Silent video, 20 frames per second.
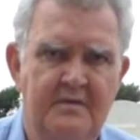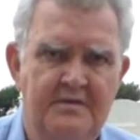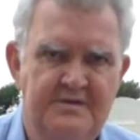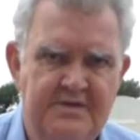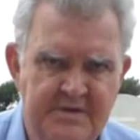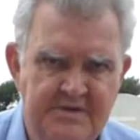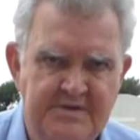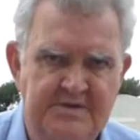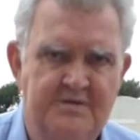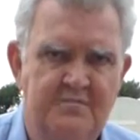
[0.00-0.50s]

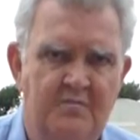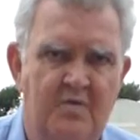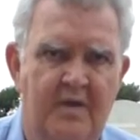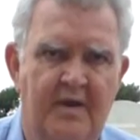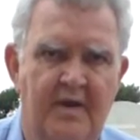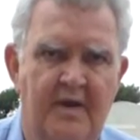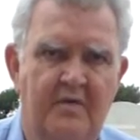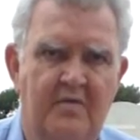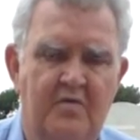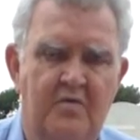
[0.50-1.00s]
This is what
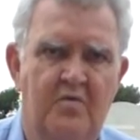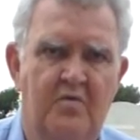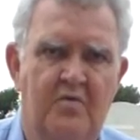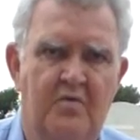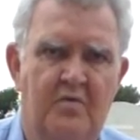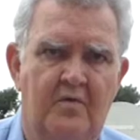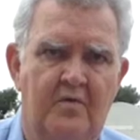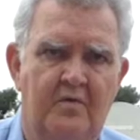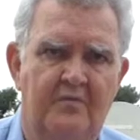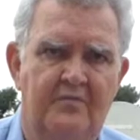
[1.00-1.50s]

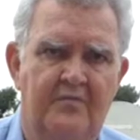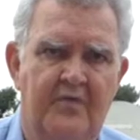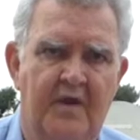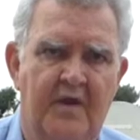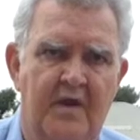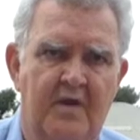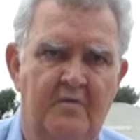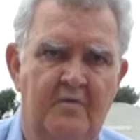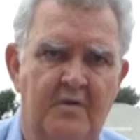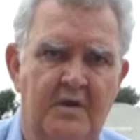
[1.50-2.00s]
your
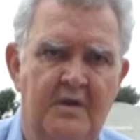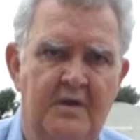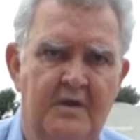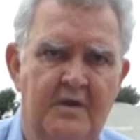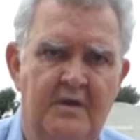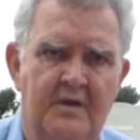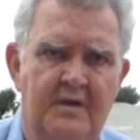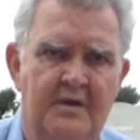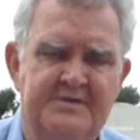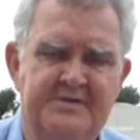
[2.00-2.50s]
fellow
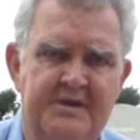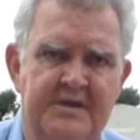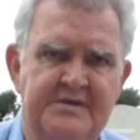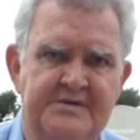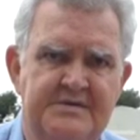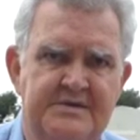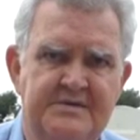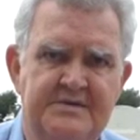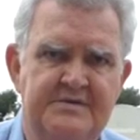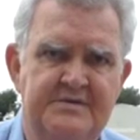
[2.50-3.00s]

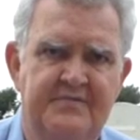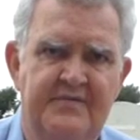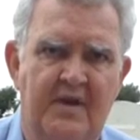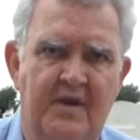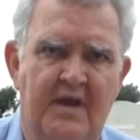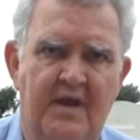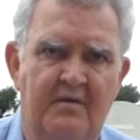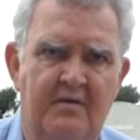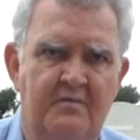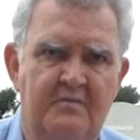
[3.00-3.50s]
citizens,
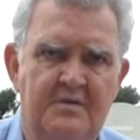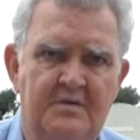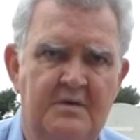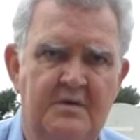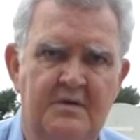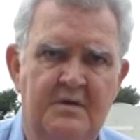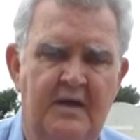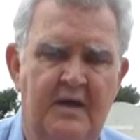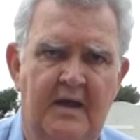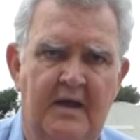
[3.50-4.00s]
fellow
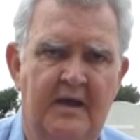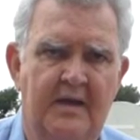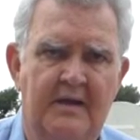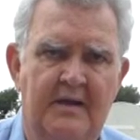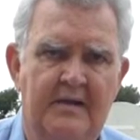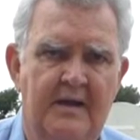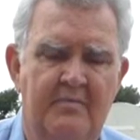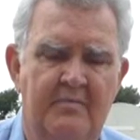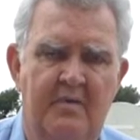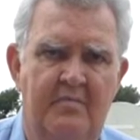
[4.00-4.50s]

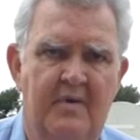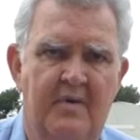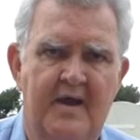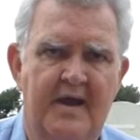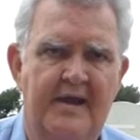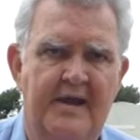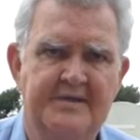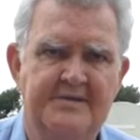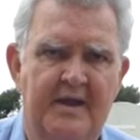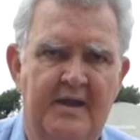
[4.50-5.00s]

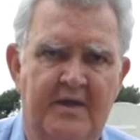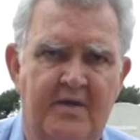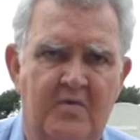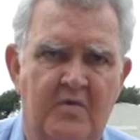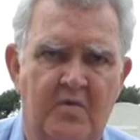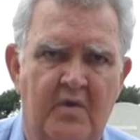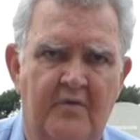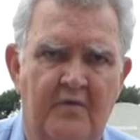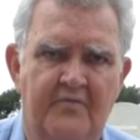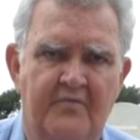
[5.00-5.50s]
kababayan as they
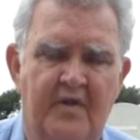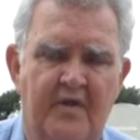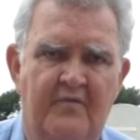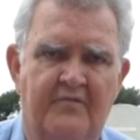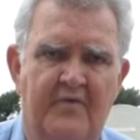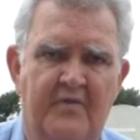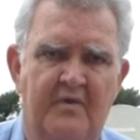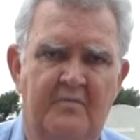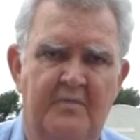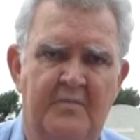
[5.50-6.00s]
call it, fellow
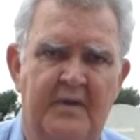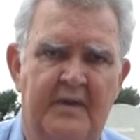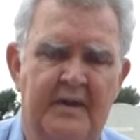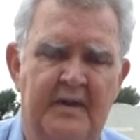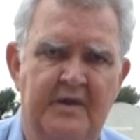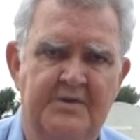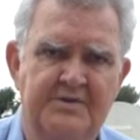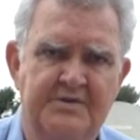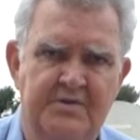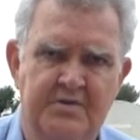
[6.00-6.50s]

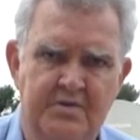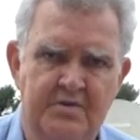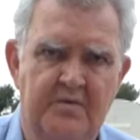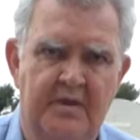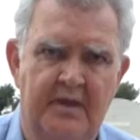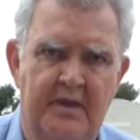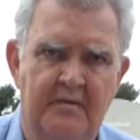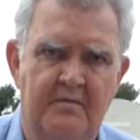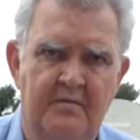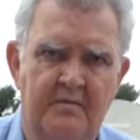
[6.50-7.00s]
Filipinos are
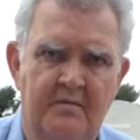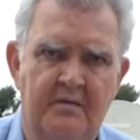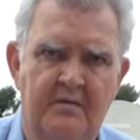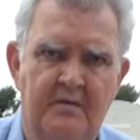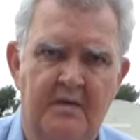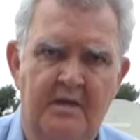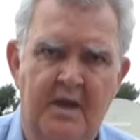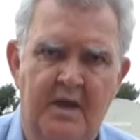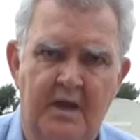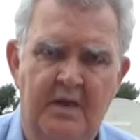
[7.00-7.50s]
doing,
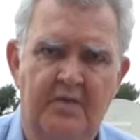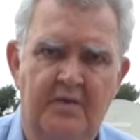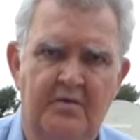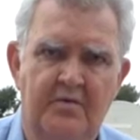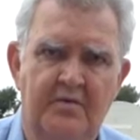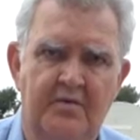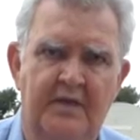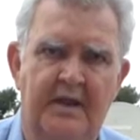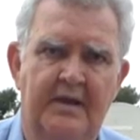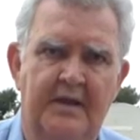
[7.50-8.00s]
and to
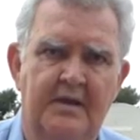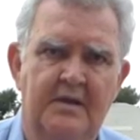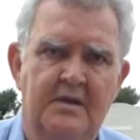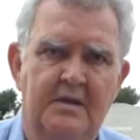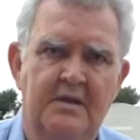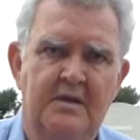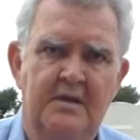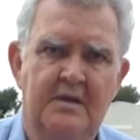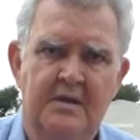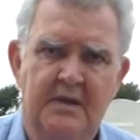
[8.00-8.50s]
do that.
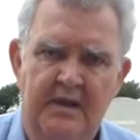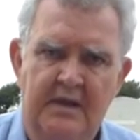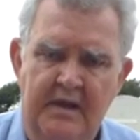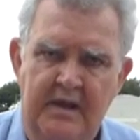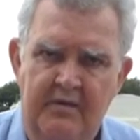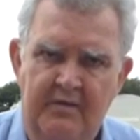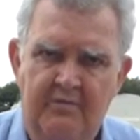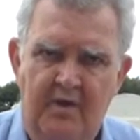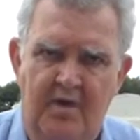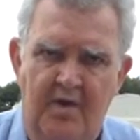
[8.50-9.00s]

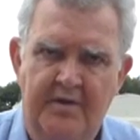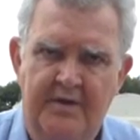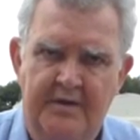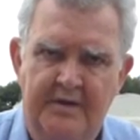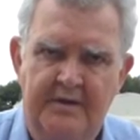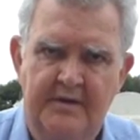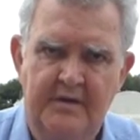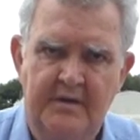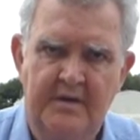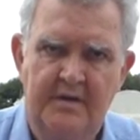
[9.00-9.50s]
He wrote it.
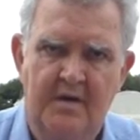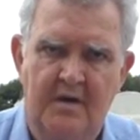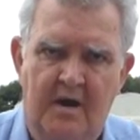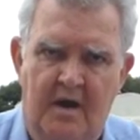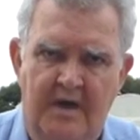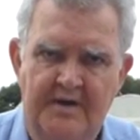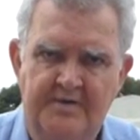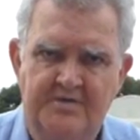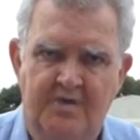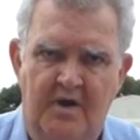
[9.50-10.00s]

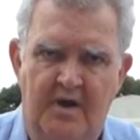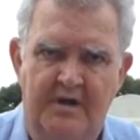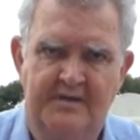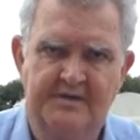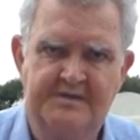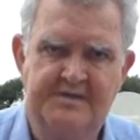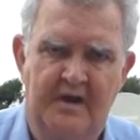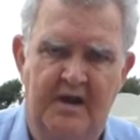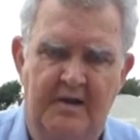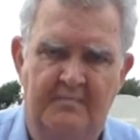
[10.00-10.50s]
I tried to
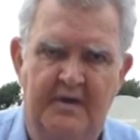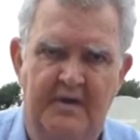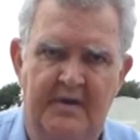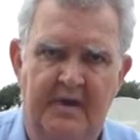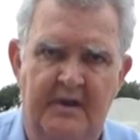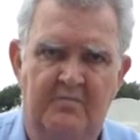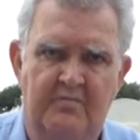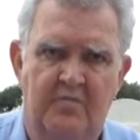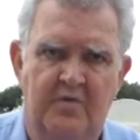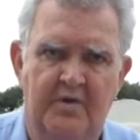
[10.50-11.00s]
set up a
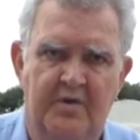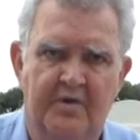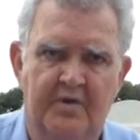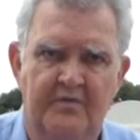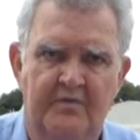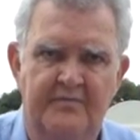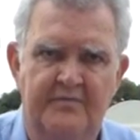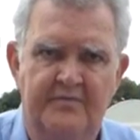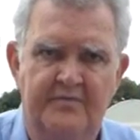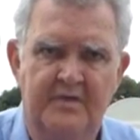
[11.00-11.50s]
network
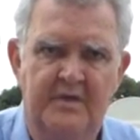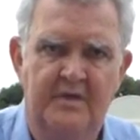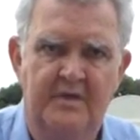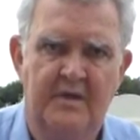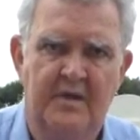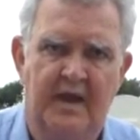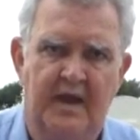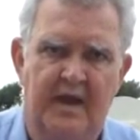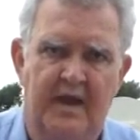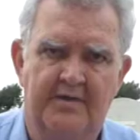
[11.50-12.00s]
of
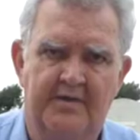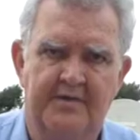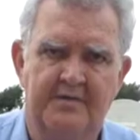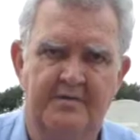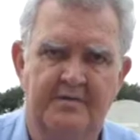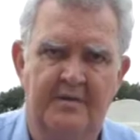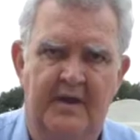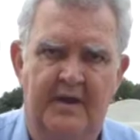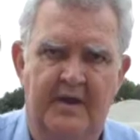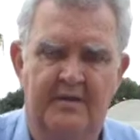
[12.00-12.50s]
how
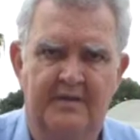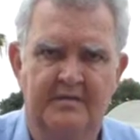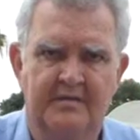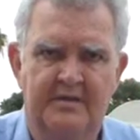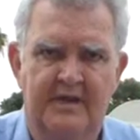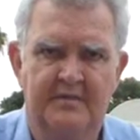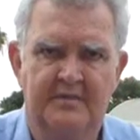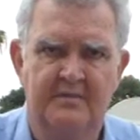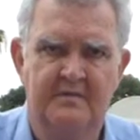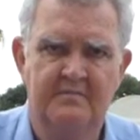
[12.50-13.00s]
to
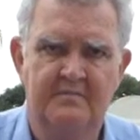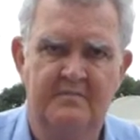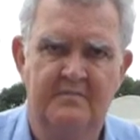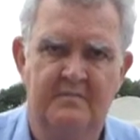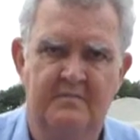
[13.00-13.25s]
get the